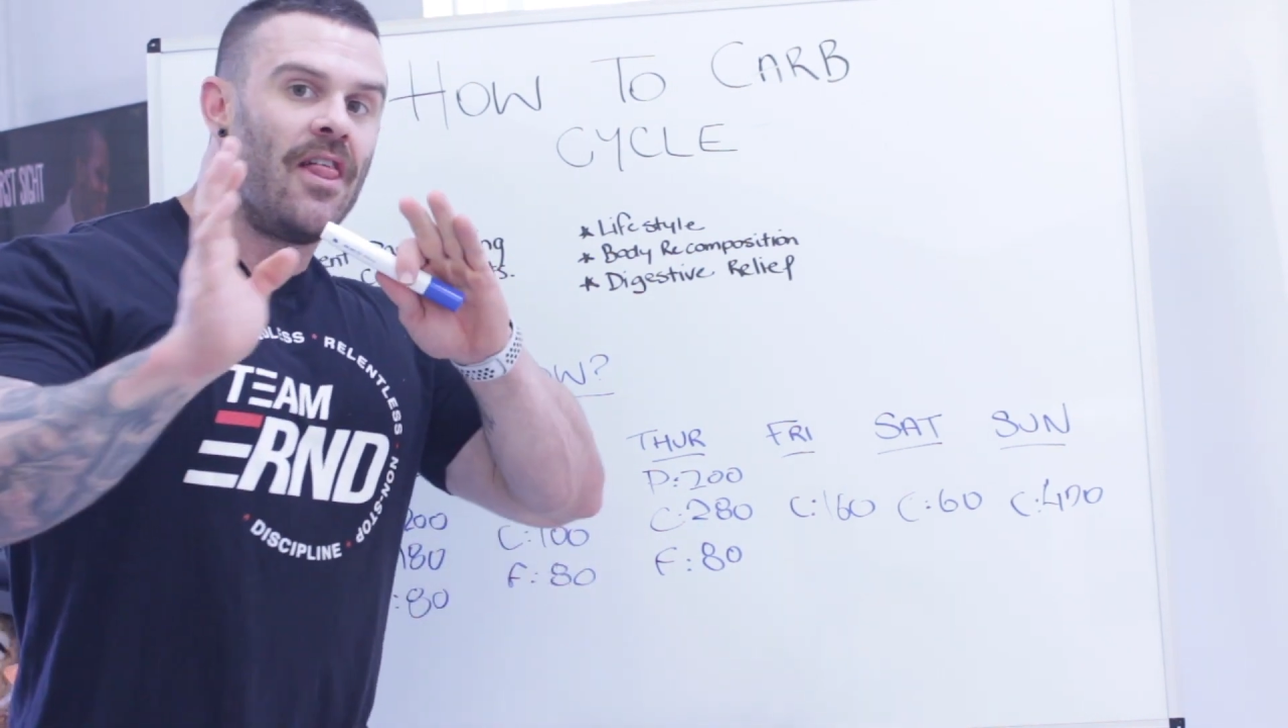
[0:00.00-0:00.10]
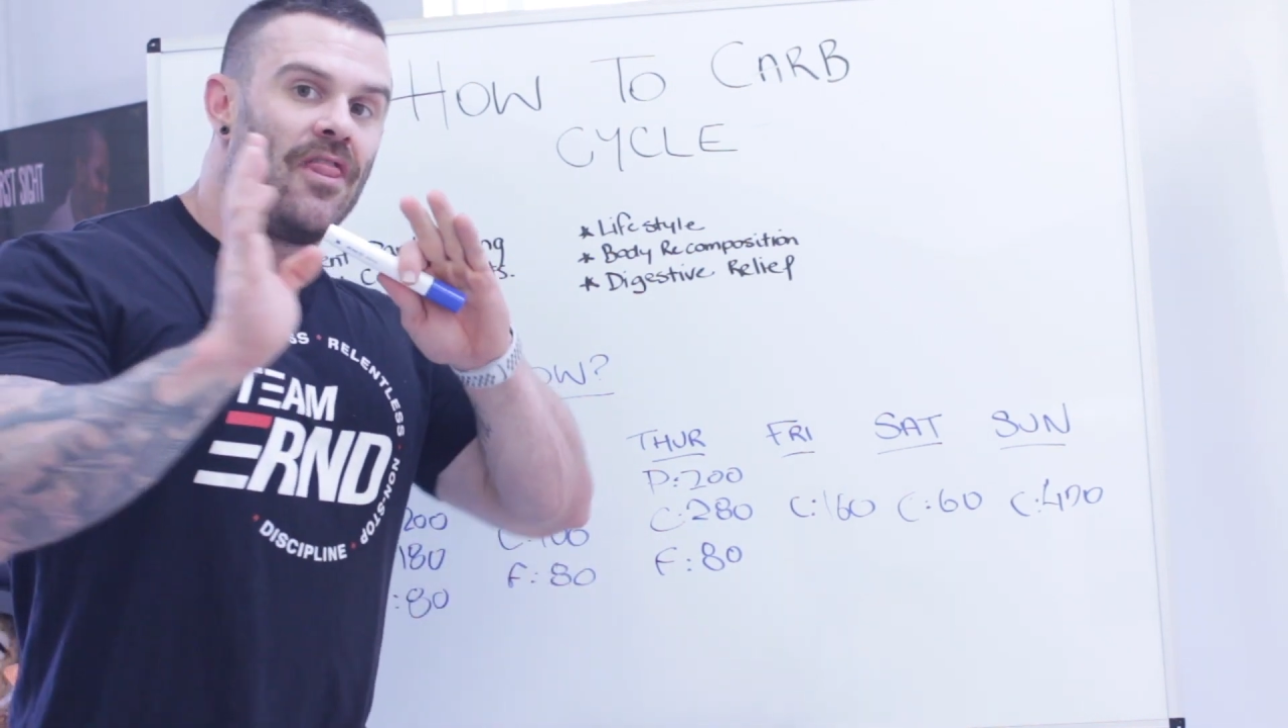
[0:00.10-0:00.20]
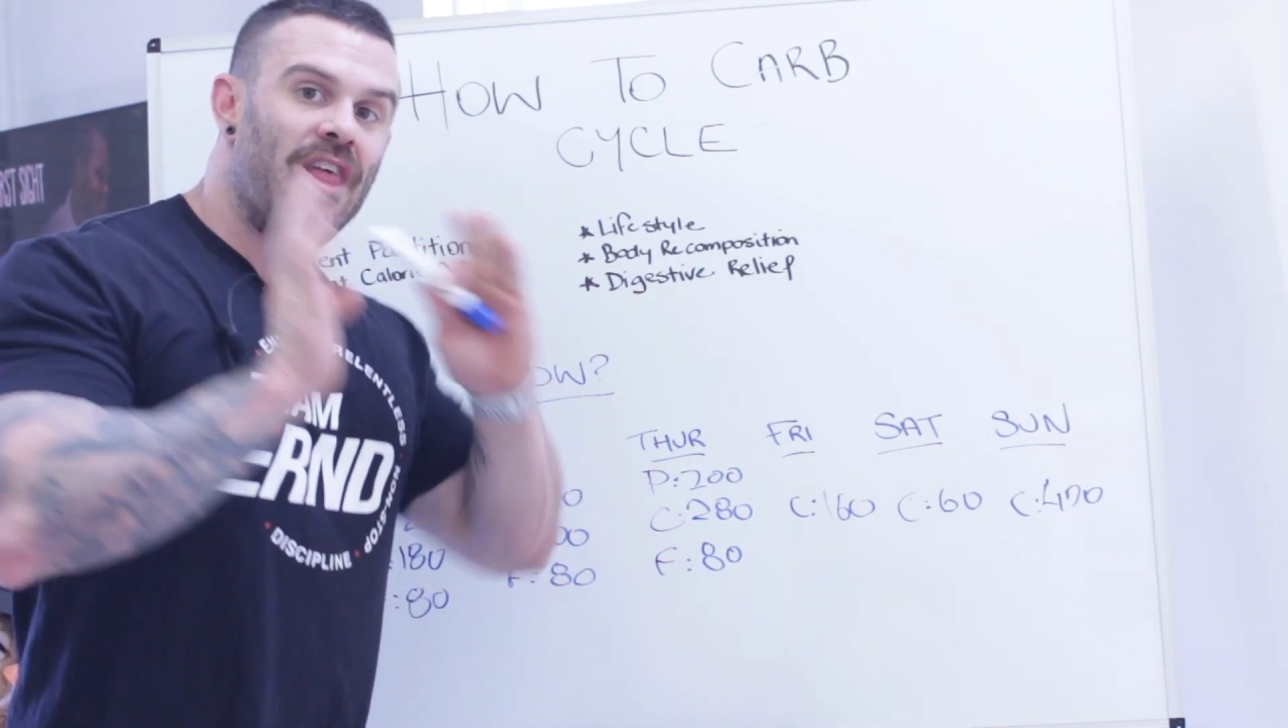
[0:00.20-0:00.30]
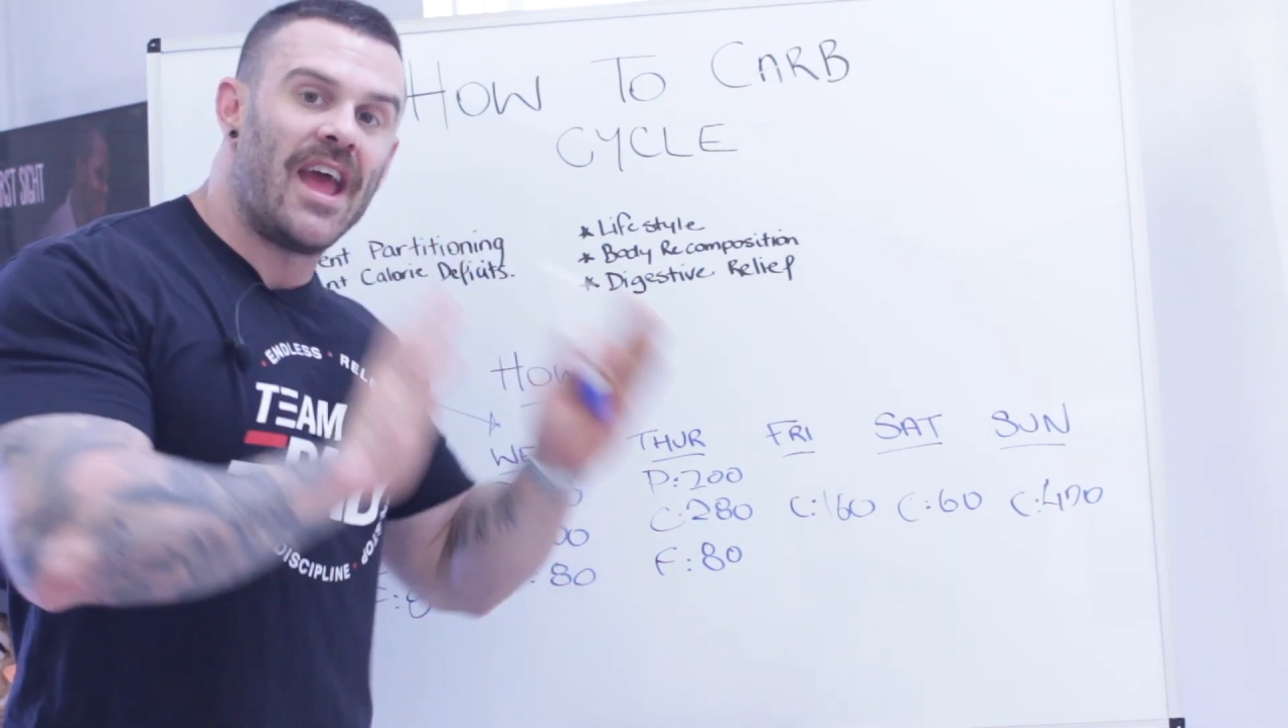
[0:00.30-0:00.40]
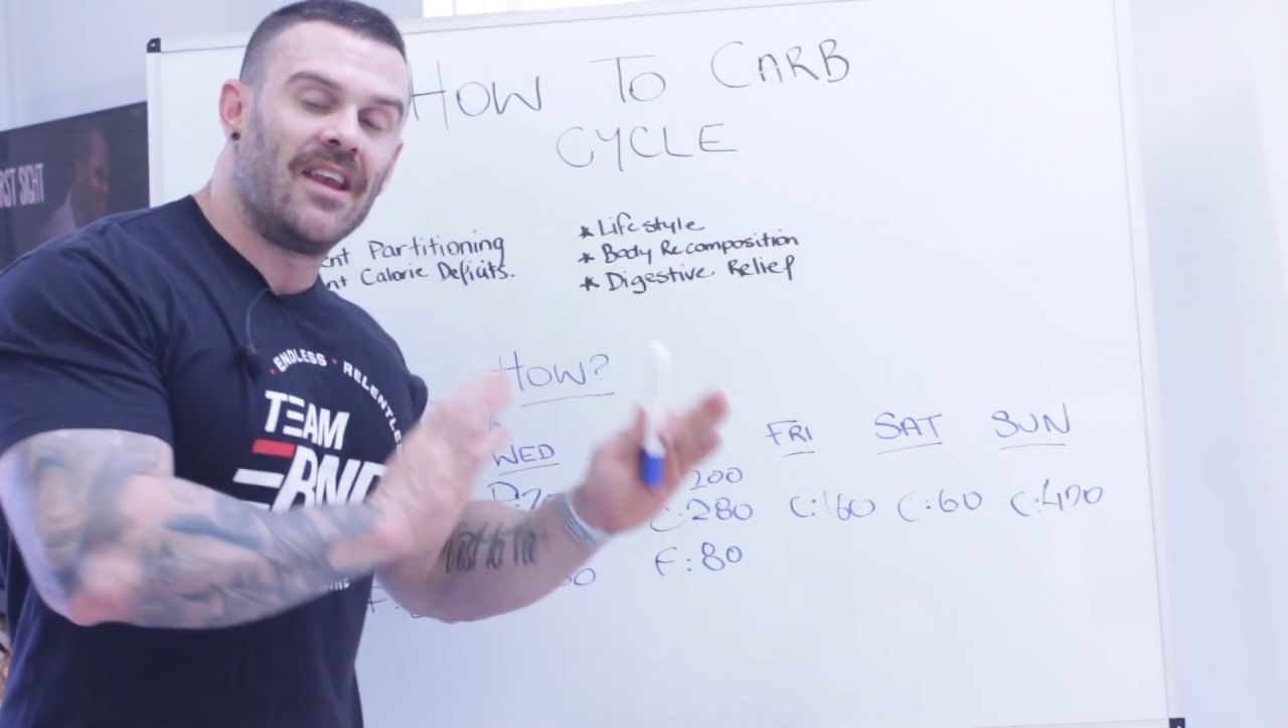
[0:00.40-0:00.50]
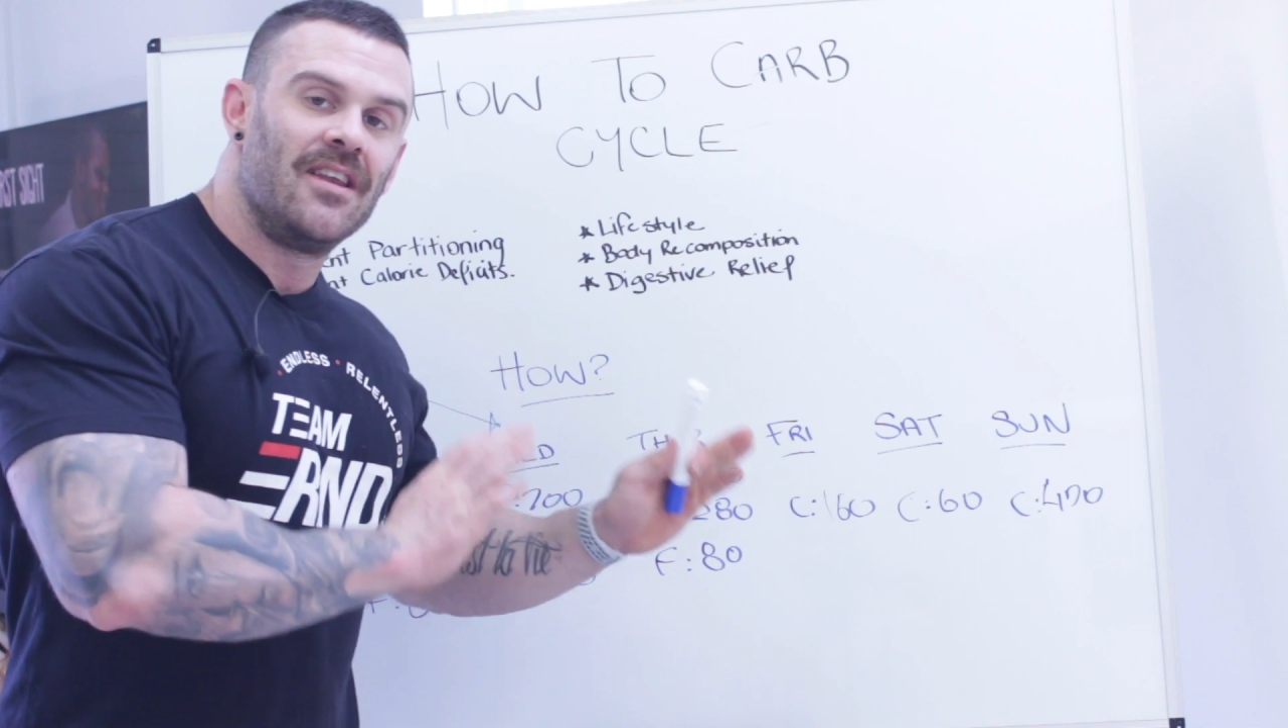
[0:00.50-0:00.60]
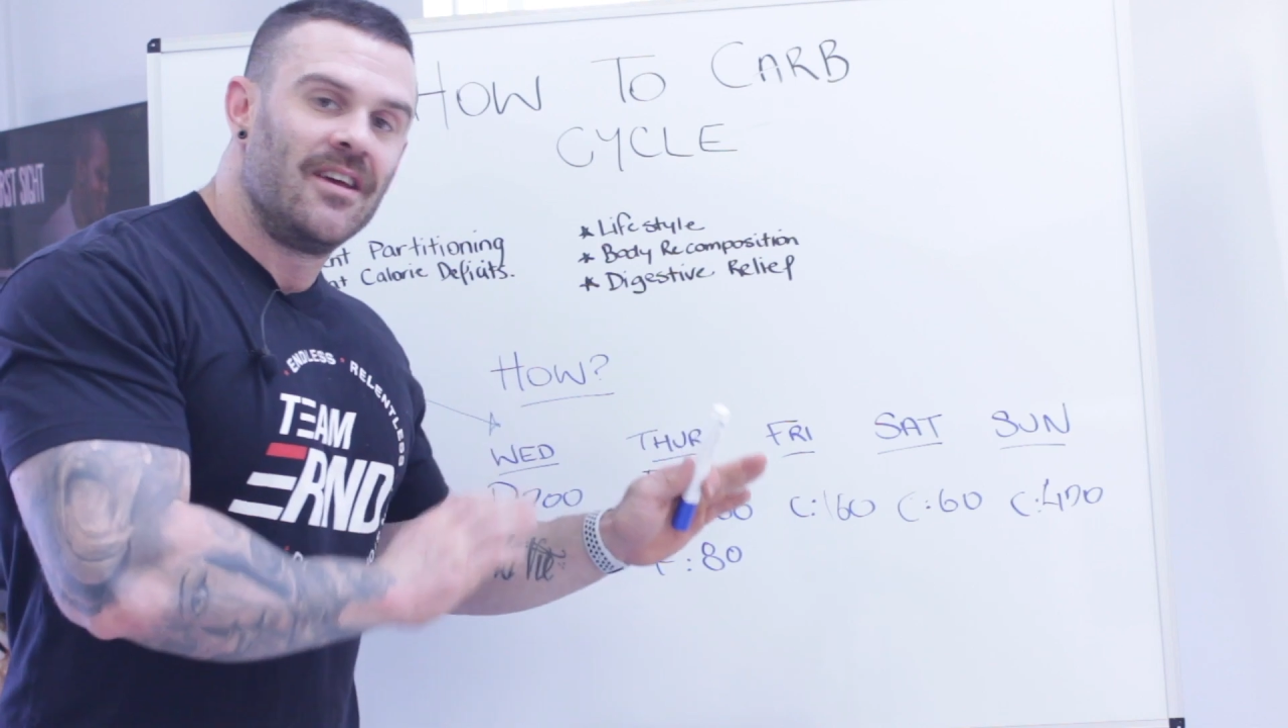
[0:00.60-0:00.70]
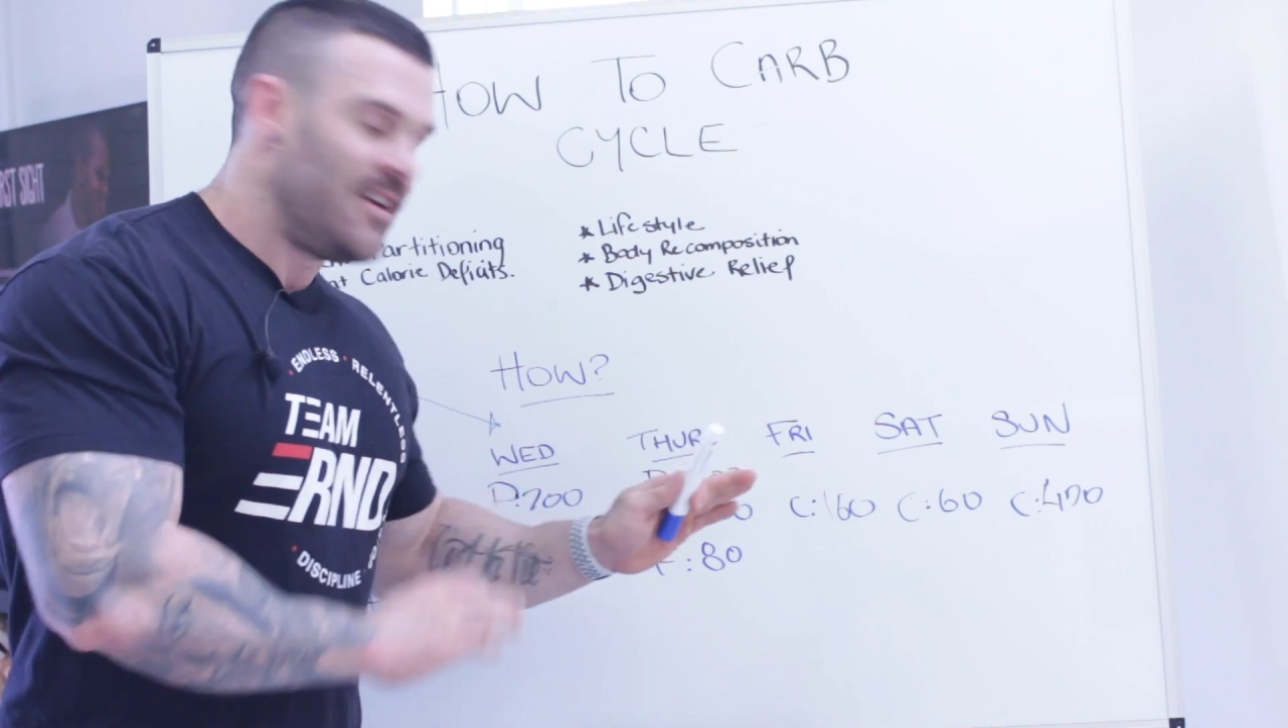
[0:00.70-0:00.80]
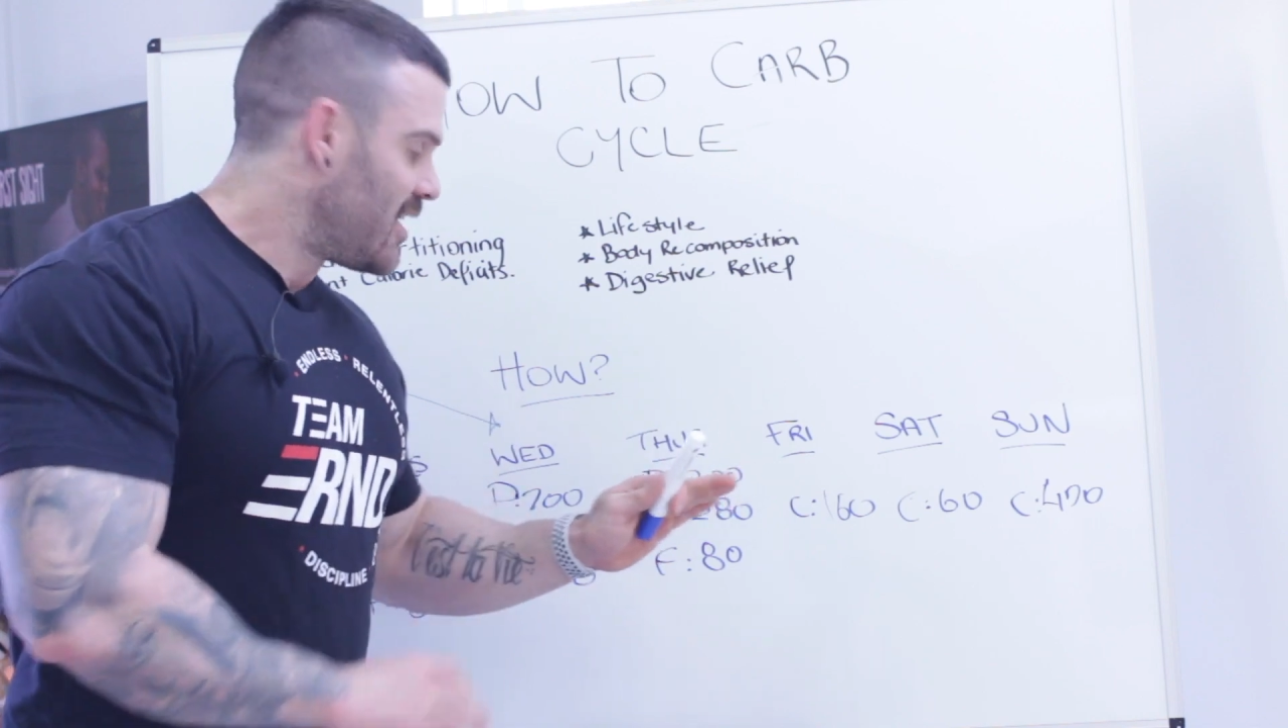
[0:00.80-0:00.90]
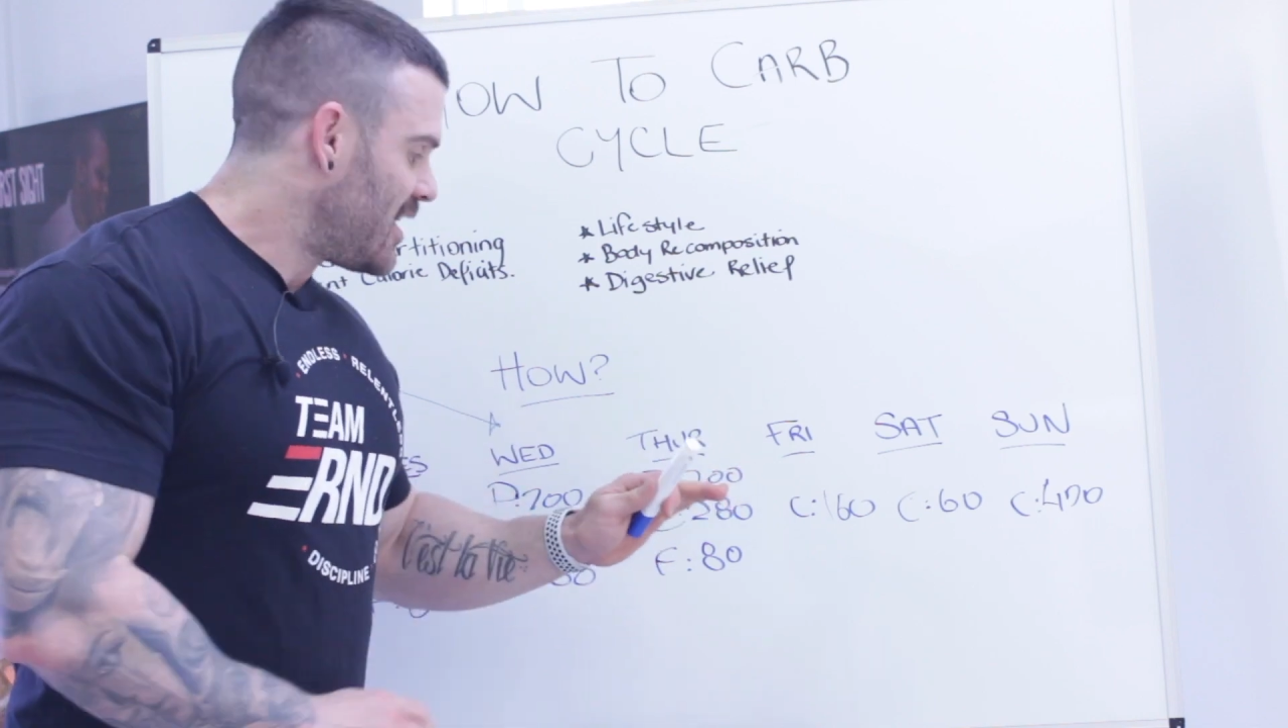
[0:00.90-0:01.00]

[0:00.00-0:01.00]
Then